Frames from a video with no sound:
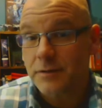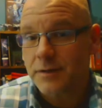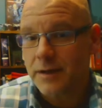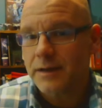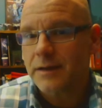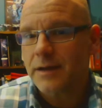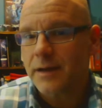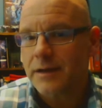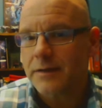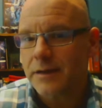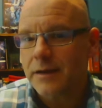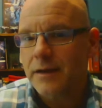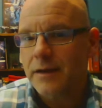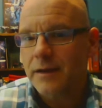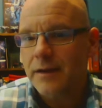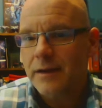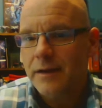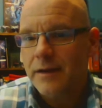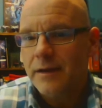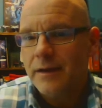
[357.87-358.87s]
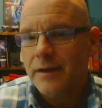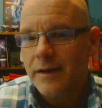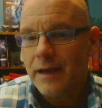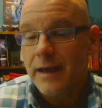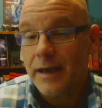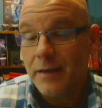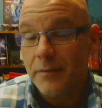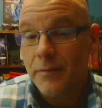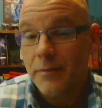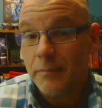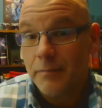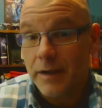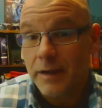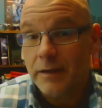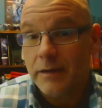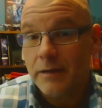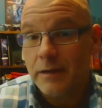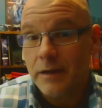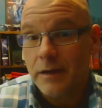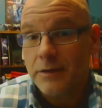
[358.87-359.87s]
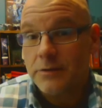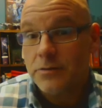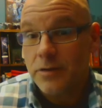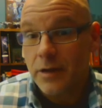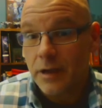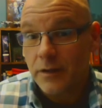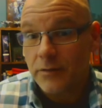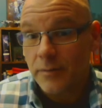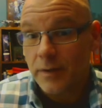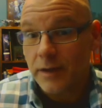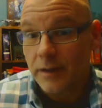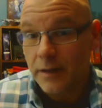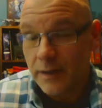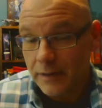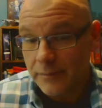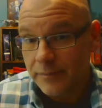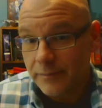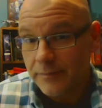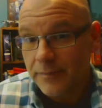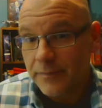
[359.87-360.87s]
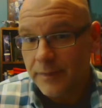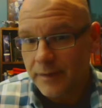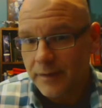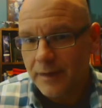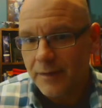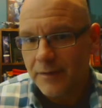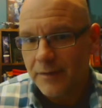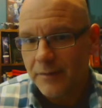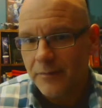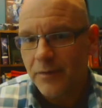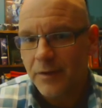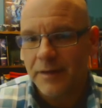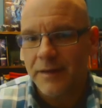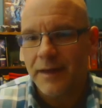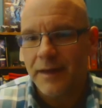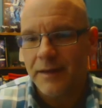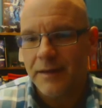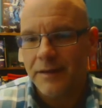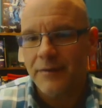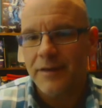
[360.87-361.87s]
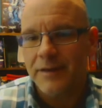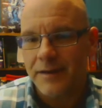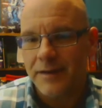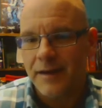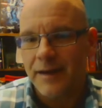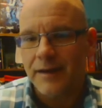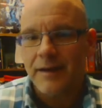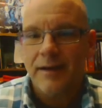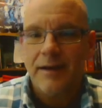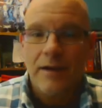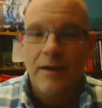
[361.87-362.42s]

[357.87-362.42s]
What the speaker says: And I had a big change in my life, put it that, leave it at that.